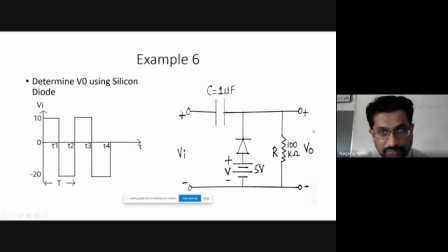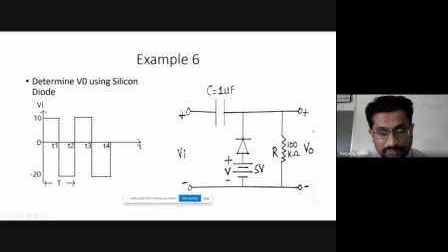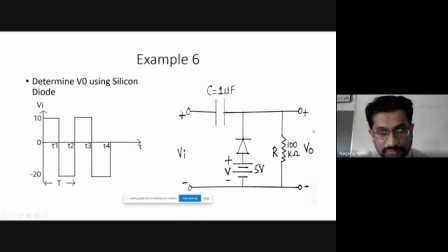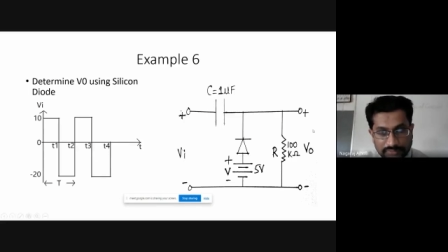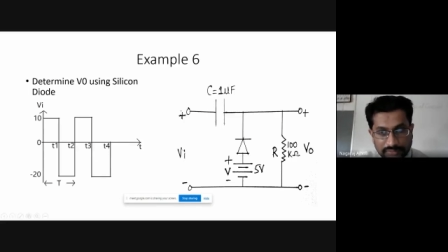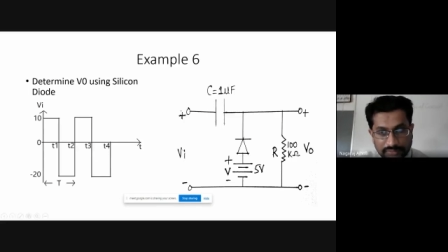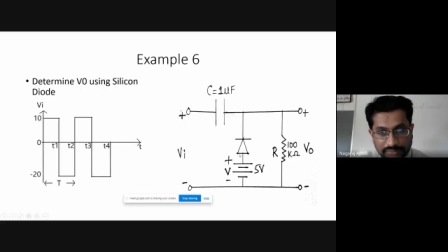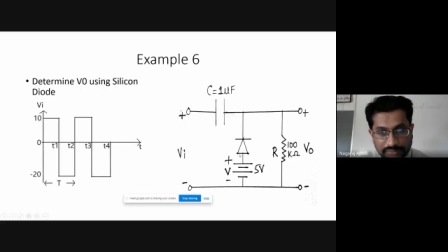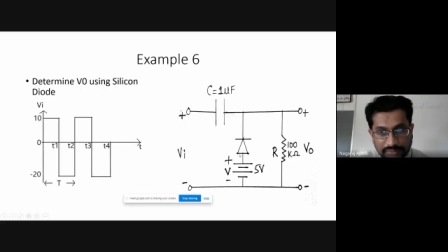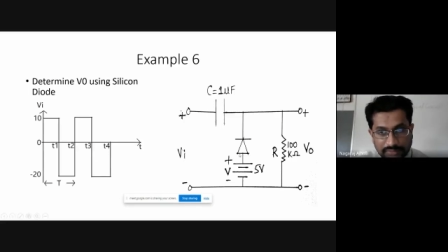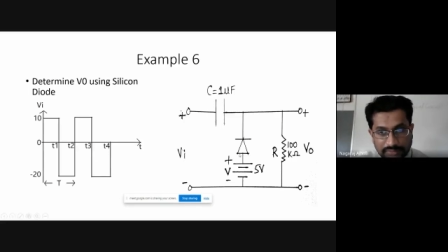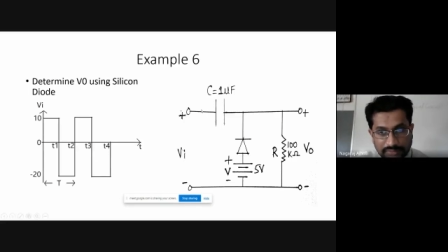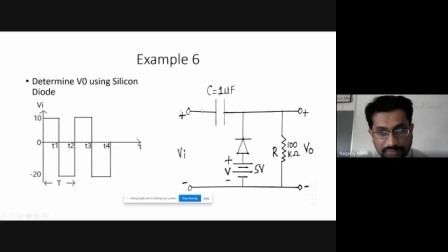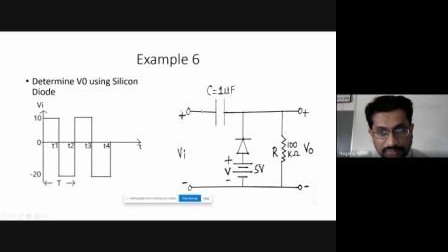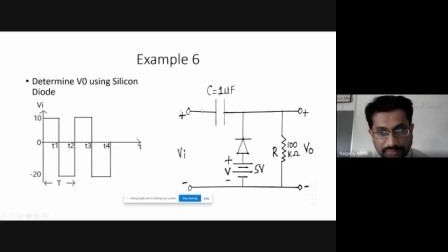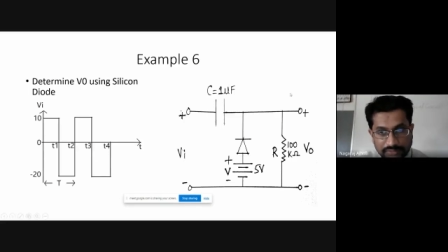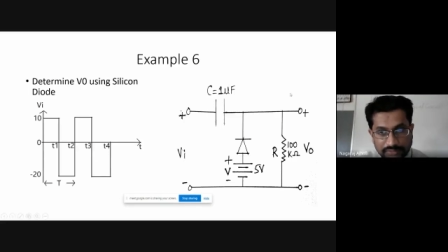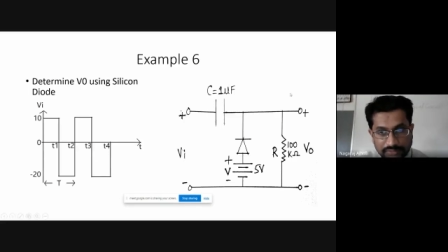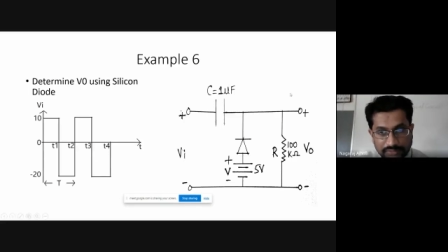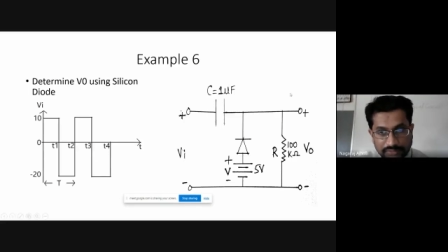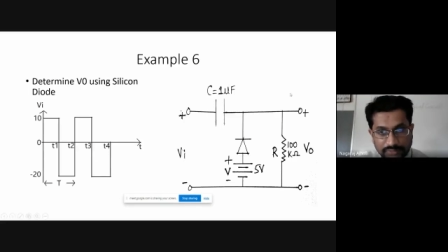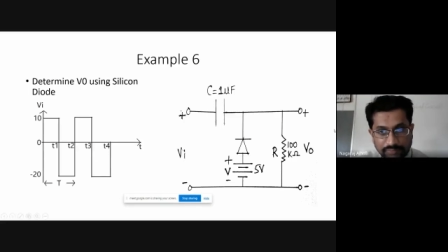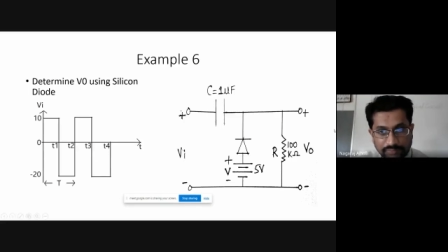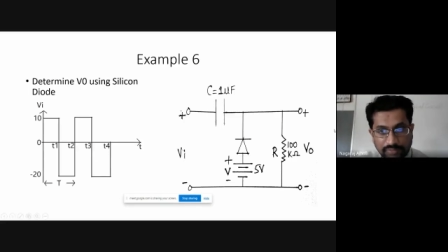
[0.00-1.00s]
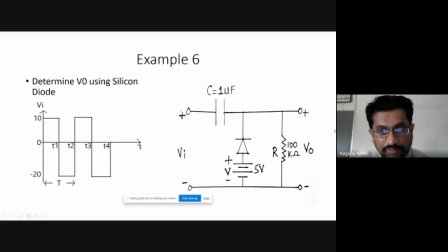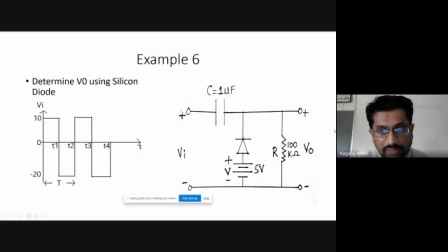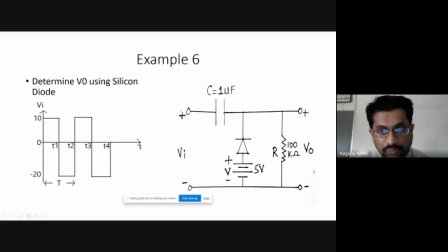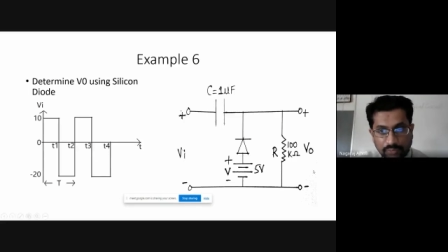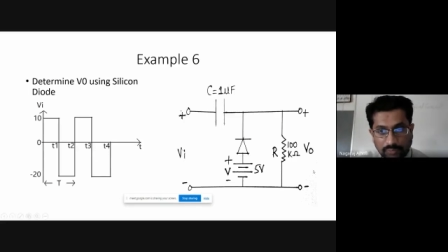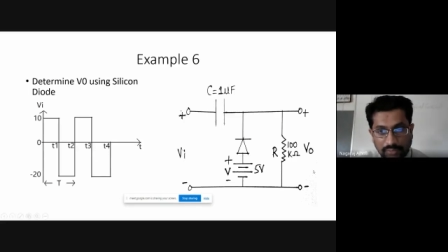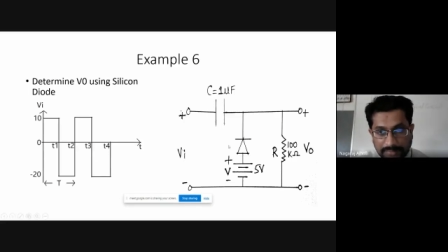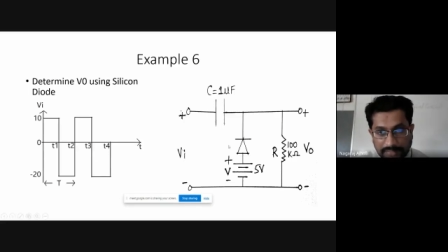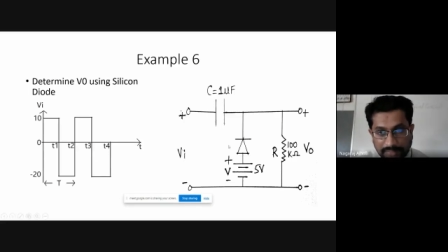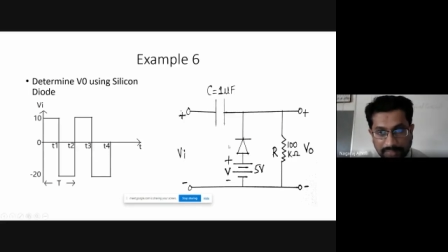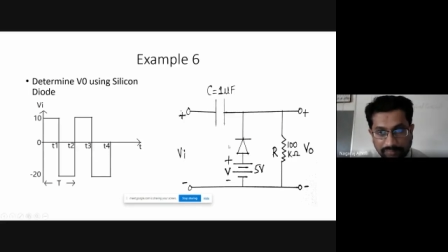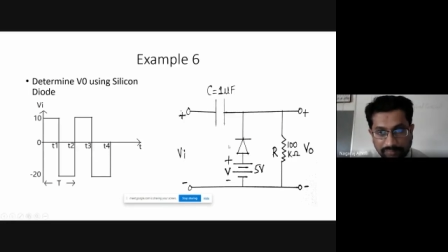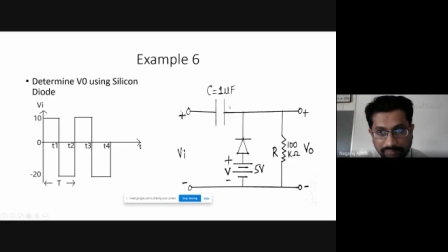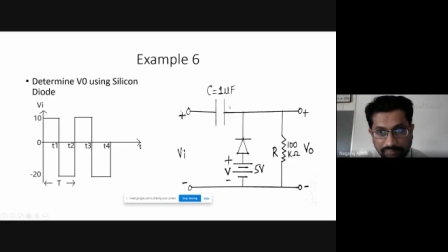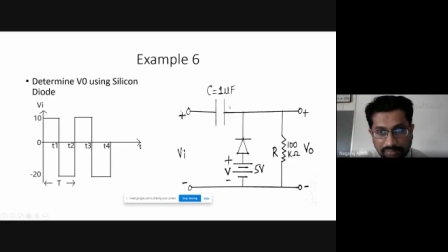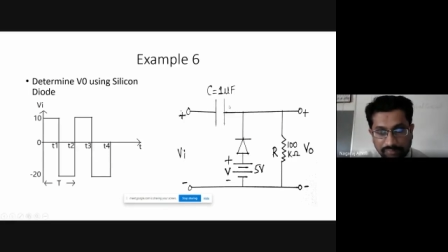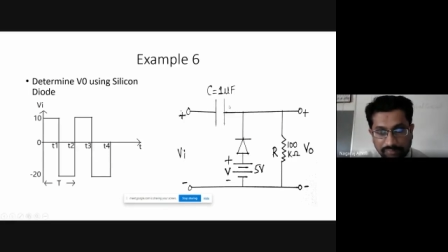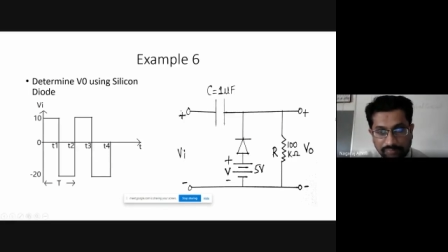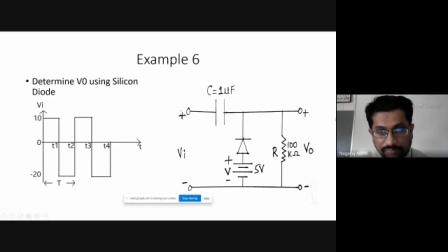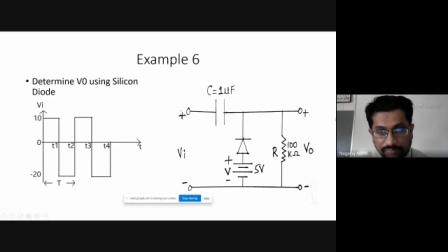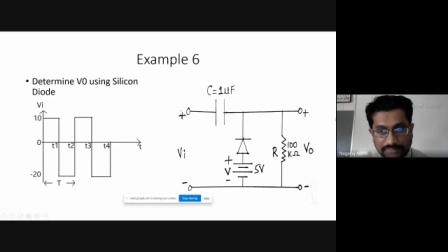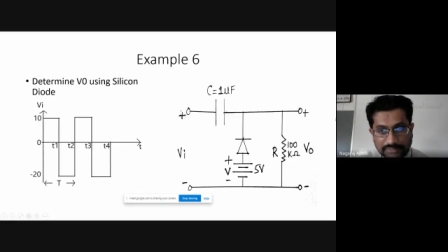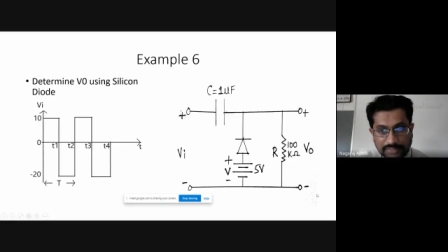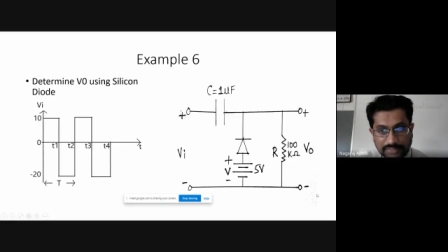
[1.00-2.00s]
thing is we have to
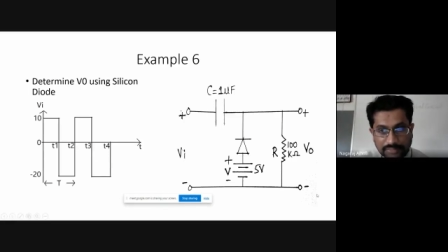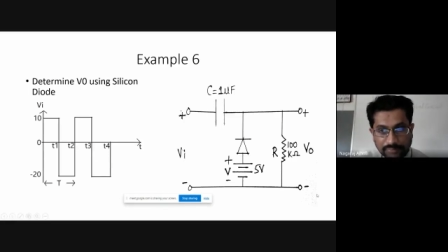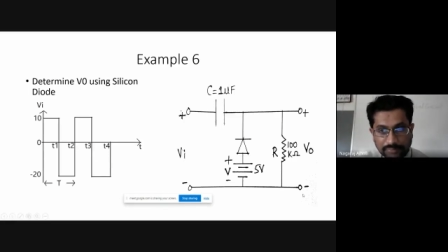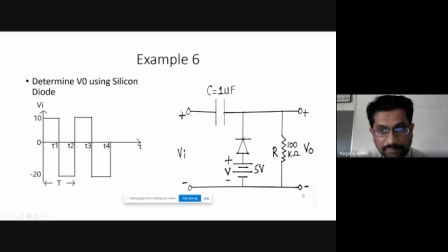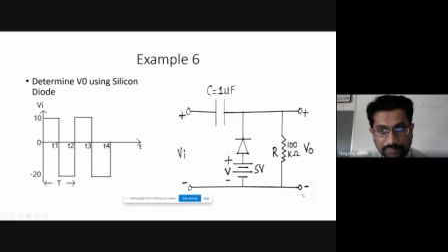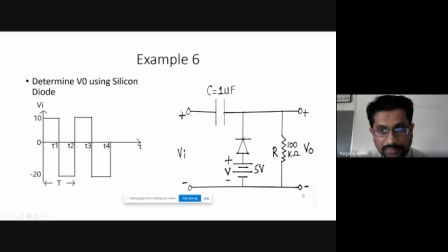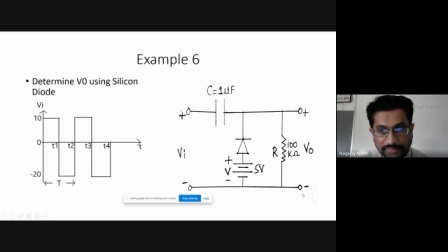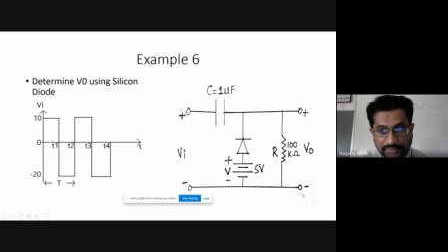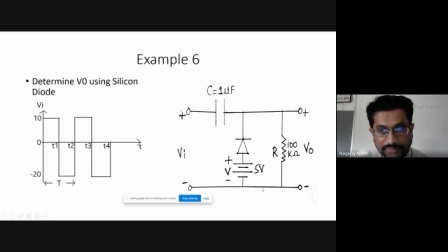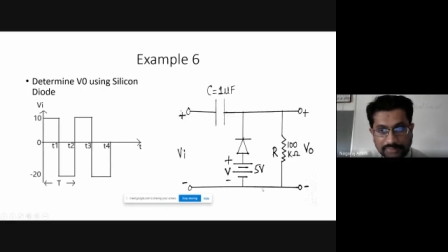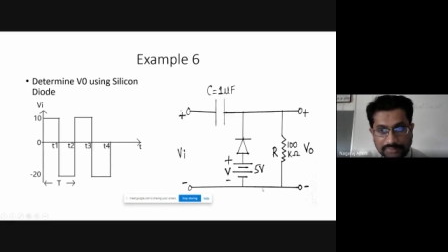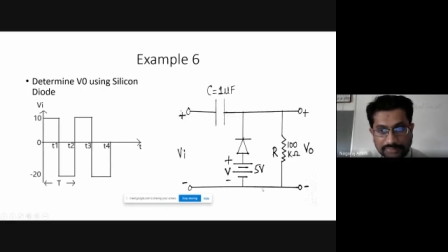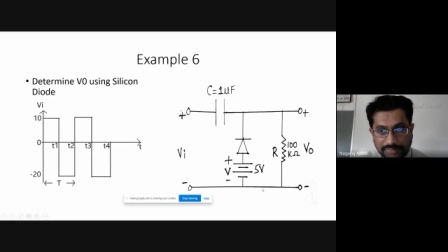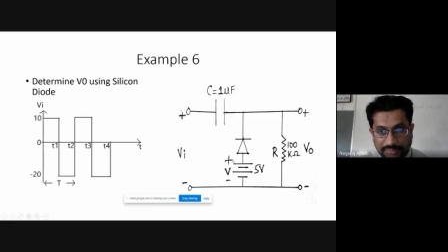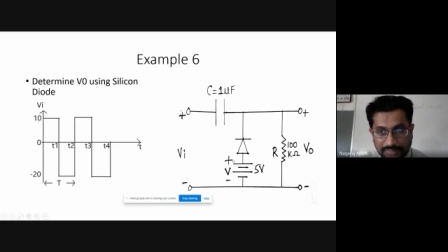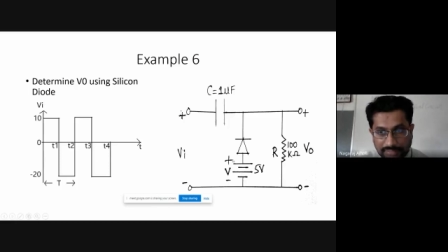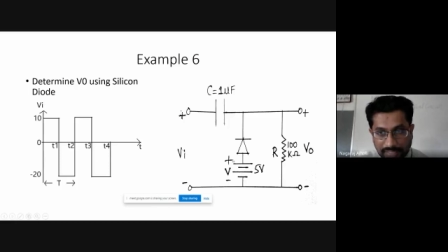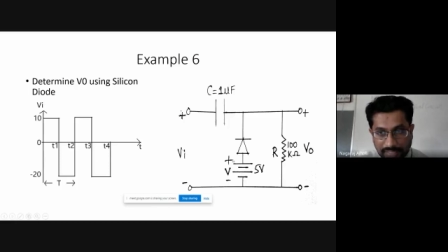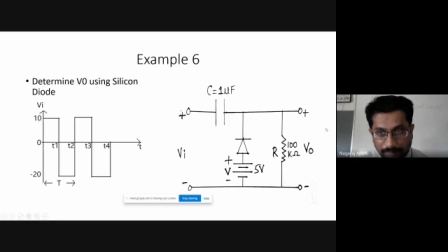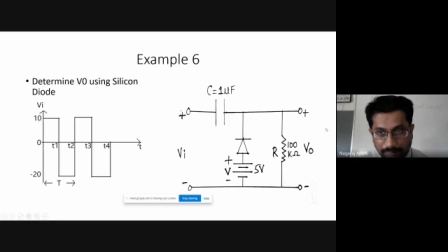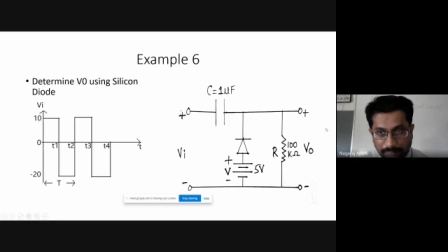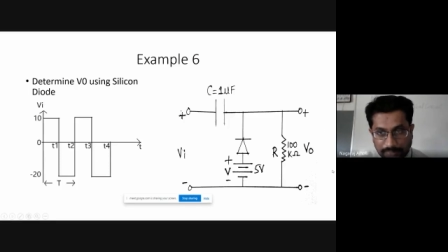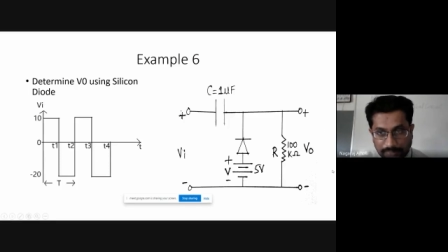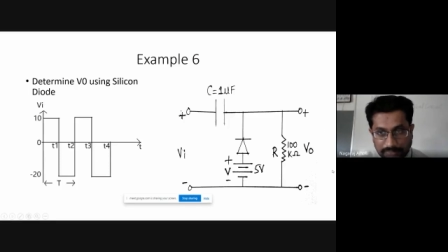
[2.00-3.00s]
identify which circuit it is.